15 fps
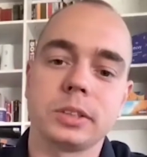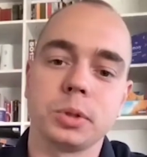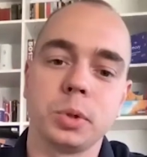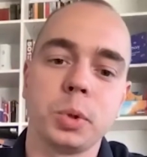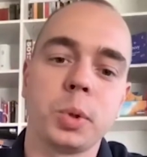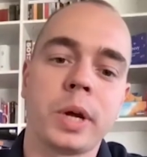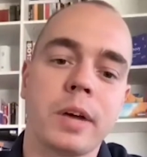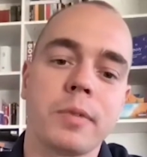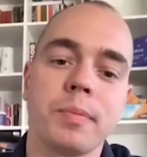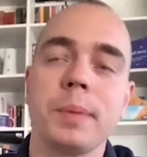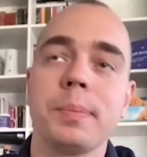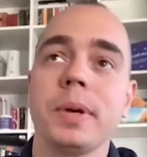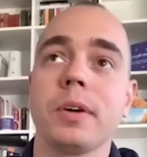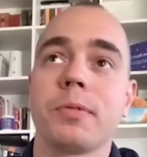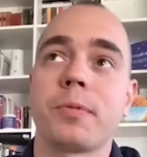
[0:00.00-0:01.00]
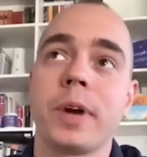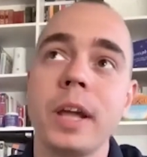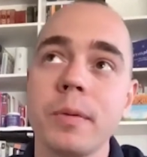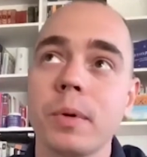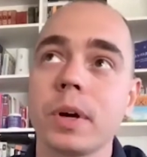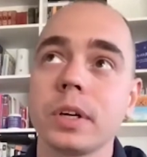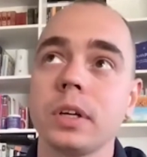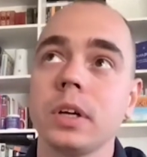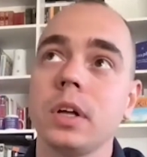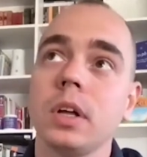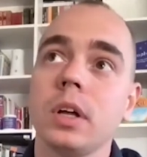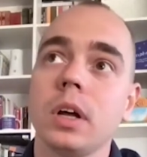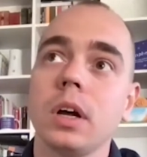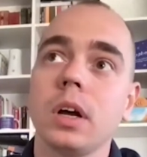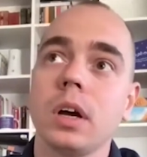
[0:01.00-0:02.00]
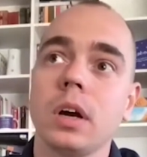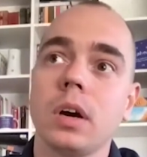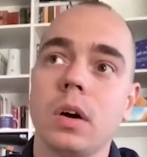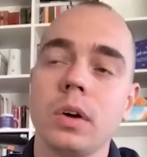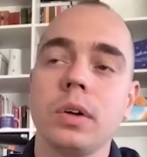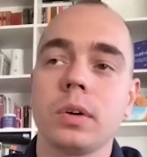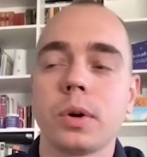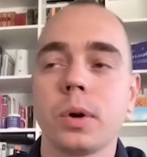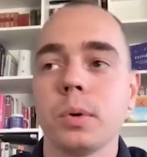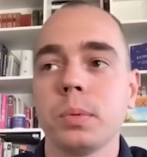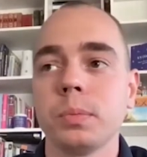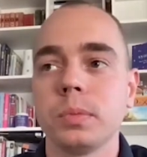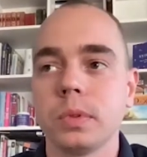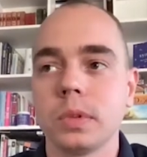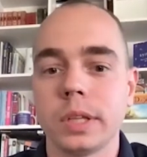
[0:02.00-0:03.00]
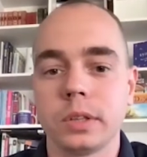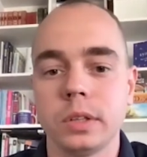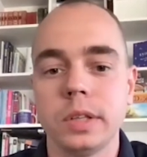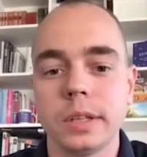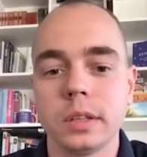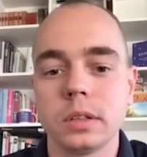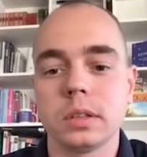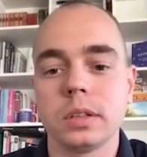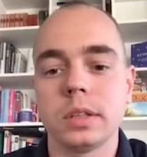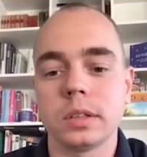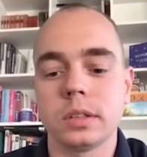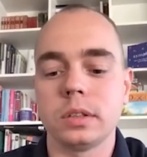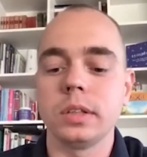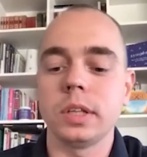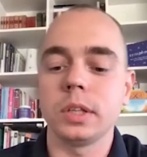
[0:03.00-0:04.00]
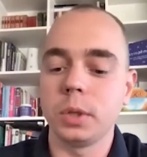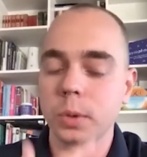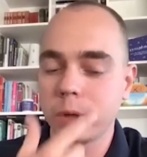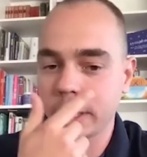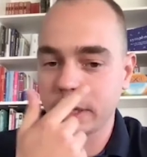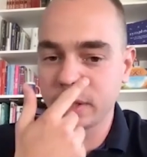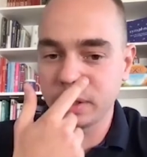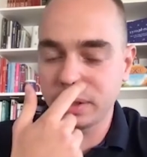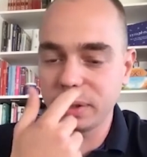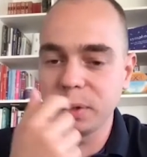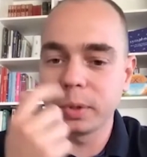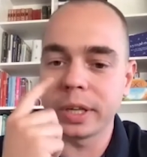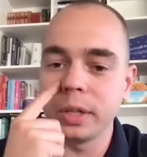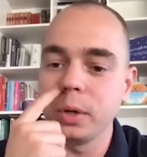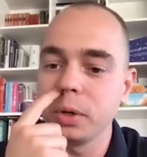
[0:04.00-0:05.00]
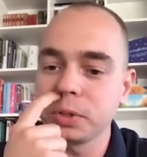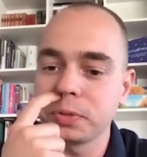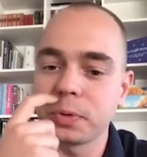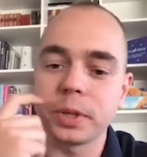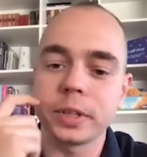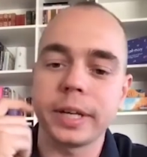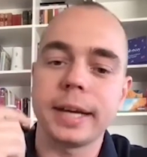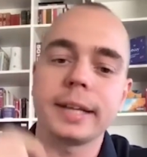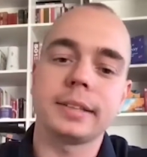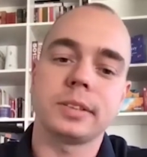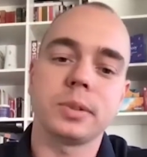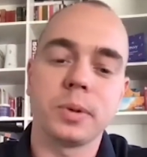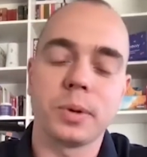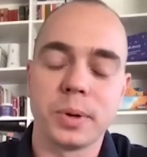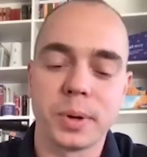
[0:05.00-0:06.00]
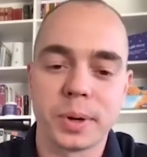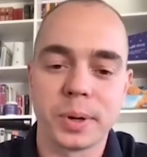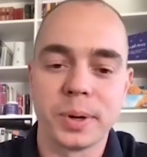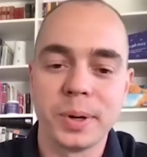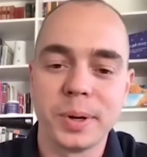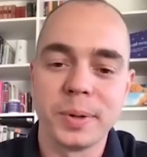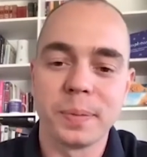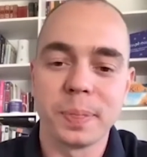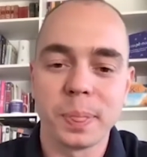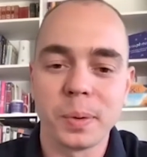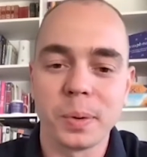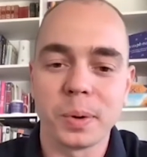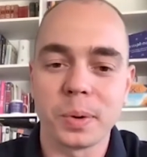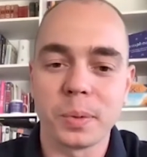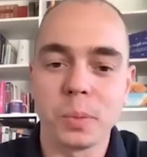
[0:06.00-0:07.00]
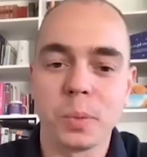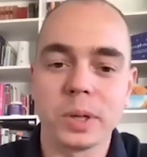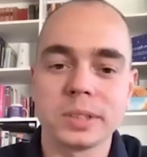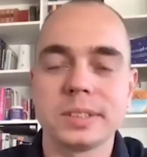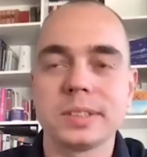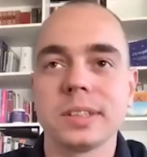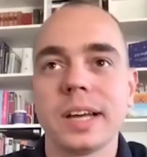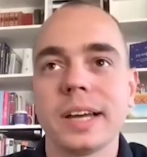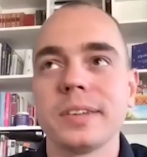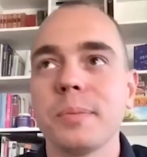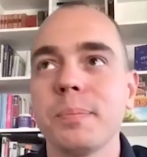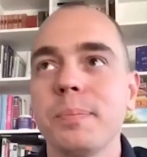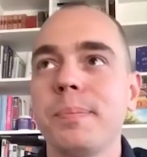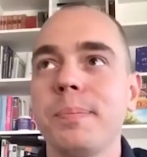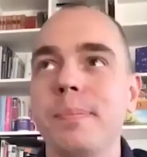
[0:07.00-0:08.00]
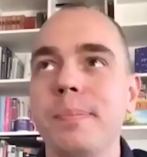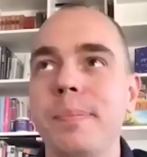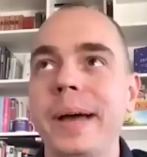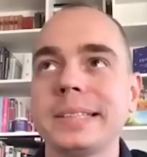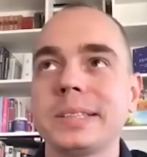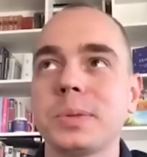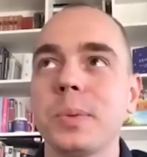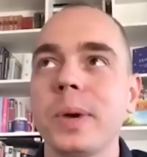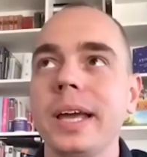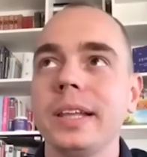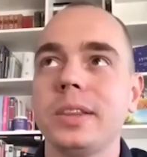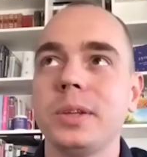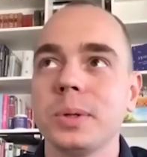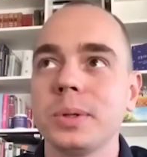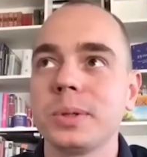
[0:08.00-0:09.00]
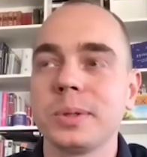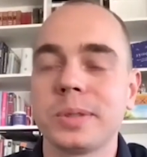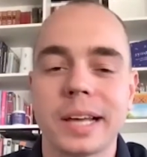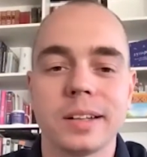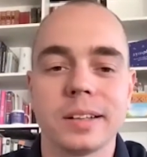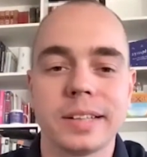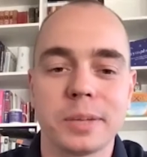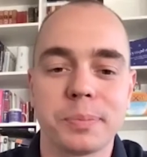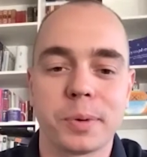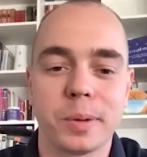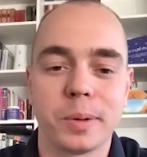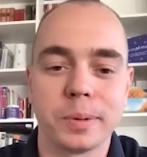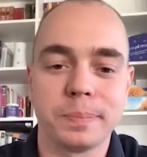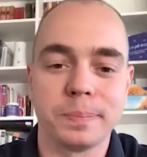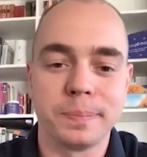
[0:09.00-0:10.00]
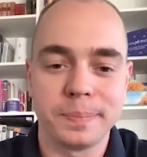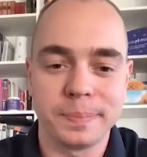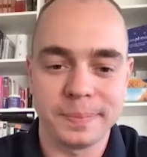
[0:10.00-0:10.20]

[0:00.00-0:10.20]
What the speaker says: So do you have maybe a framework on your own that you can use for that, or what's like the best way to tackle that problem?